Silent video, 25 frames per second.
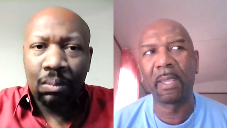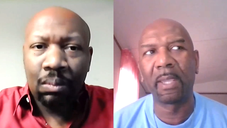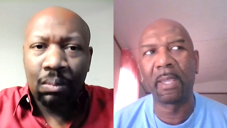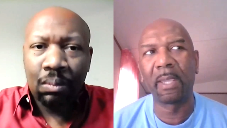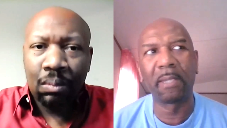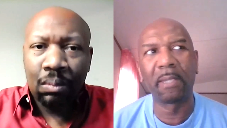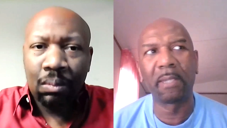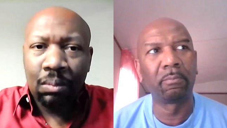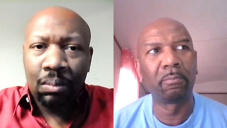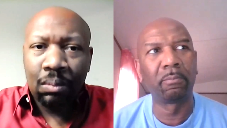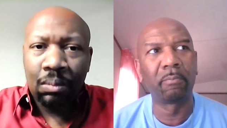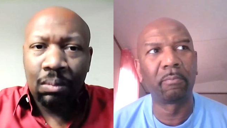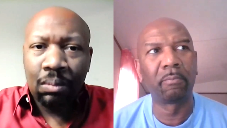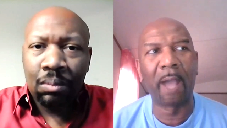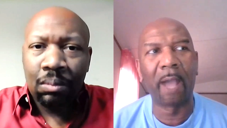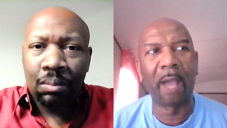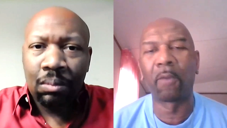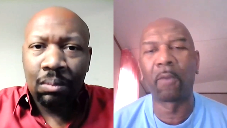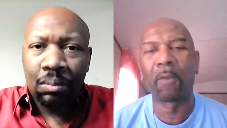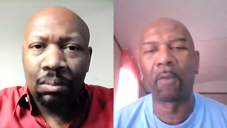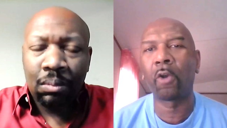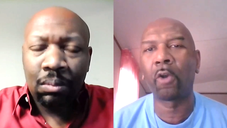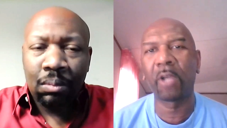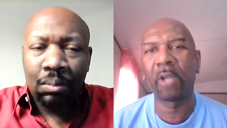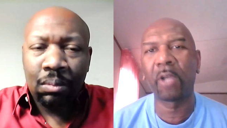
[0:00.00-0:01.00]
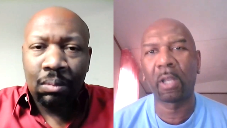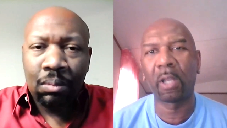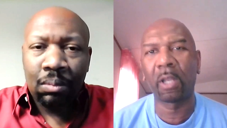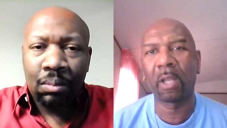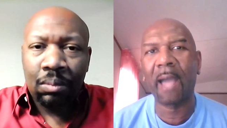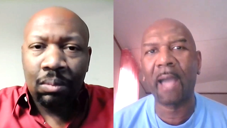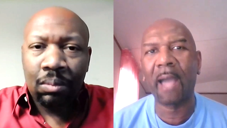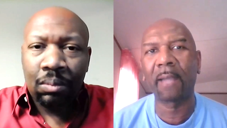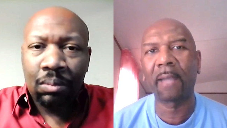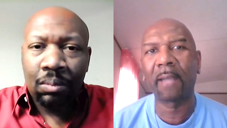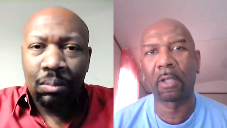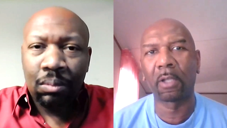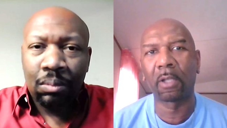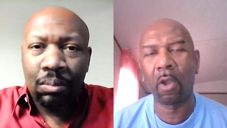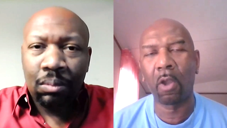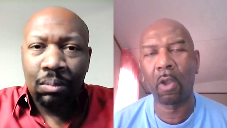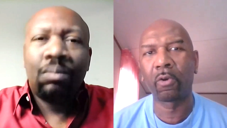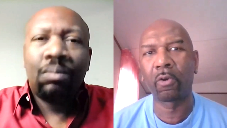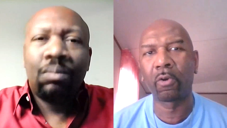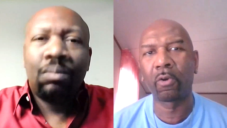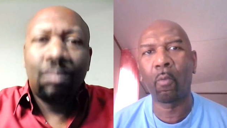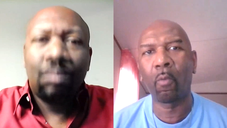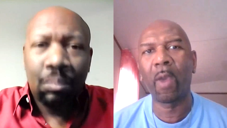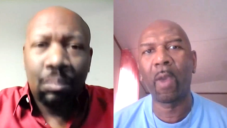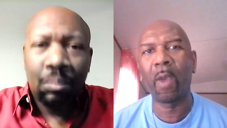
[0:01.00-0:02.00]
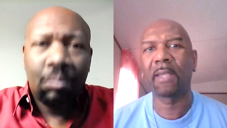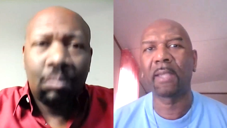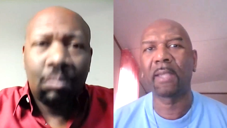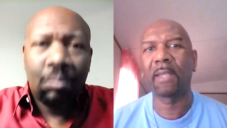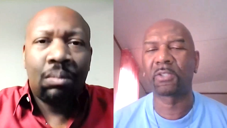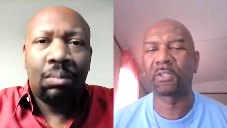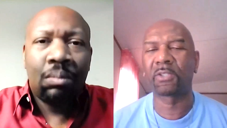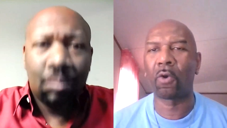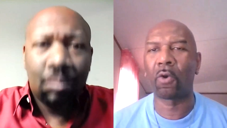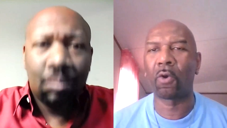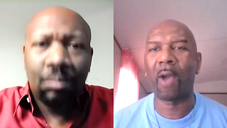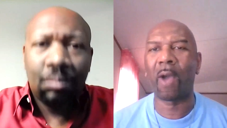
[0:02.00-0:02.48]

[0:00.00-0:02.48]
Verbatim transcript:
Speaker 1: I mean, I've learned a lot along the way.